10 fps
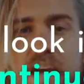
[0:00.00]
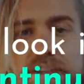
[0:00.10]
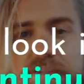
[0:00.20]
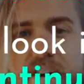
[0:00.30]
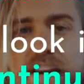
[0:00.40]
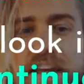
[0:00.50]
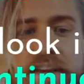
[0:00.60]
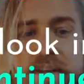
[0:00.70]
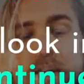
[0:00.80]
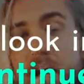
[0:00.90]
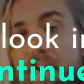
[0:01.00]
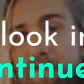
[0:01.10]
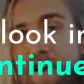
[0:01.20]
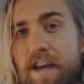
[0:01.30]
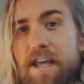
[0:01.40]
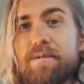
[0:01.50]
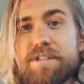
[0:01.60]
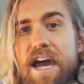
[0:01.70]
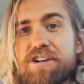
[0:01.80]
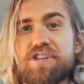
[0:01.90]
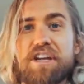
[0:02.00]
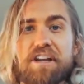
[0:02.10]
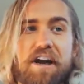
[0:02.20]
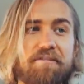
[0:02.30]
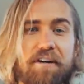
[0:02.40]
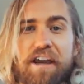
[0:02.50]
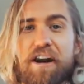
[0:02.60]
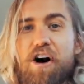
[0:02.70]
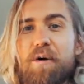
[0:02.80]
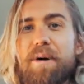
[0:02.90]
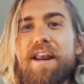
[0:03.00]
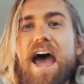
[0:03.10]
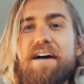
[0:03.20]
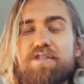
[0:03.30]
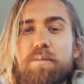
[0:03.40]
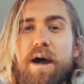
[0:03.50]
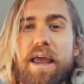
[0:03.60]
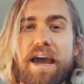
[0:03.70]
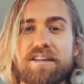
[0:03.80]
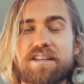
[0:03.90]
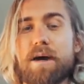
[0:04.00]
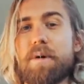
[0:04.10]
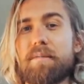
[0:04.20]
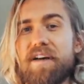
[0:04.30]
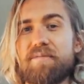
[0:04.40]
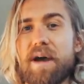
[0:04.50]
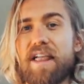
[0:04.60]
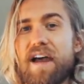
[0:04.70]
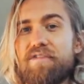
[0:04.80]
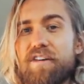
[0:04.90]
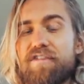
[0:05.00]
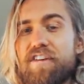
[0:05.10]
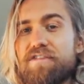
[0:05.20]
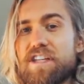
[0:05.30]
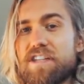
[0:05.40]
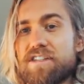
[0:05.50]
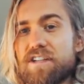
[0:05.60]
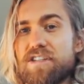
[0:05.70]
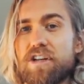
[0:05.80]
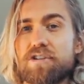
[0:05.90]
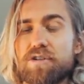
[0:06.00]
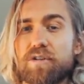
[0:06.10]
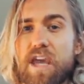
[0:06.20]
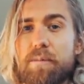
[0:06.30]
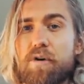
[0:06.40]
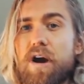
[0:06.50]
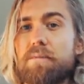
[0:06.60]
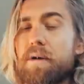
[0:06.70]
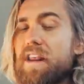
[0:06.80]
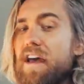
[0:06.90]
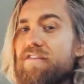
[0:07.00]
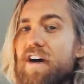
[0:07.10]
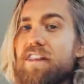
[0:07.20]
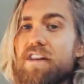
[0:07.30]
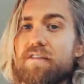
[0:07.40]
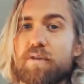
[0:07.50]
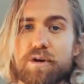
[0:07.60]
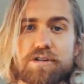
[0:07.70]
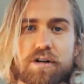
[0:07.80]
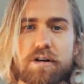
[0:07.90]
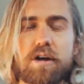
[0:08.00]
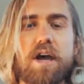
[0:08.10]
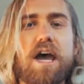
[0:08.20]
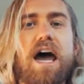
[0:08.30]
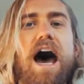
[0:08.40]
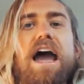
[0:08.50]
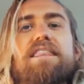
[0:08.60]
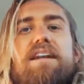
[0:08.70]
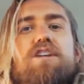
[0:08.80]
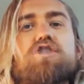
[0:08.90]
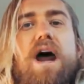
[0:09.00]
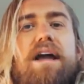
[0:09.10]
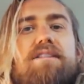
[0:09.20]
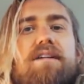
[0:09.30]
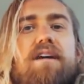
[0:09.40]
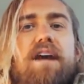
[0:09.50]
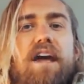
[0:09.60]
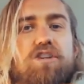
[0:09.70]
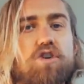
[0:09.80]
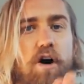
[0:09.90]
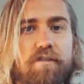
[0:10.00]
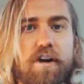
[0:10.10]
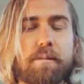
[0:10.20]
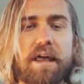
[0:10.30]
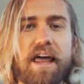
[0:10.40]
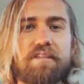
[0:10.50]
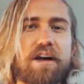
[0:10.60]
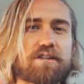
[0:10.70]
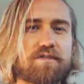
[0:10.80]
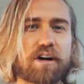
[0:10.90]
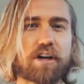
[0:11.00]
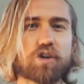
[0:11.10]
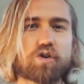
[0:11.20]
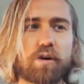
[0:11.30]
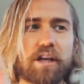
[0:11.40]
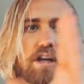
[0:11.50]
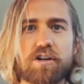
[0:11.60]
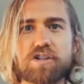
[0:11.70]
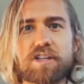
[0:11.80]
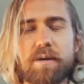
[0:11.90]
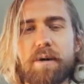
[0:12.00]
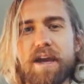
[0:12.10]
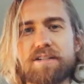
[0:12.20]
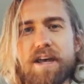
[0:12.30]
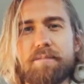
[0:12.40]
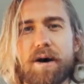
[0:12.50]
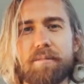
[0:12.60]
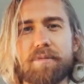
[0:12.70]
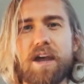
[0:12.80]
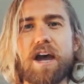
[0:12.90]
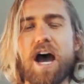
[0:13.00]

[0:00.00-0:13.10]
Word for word: It's funny, not funny, it was actually not funny at all, but after my ex-stepmom left my life when 15, 16 years old came around, my dad finally divorced her, I then attracted an ex-girlfriend in my life that was very controlling, just like my ex-stepmom.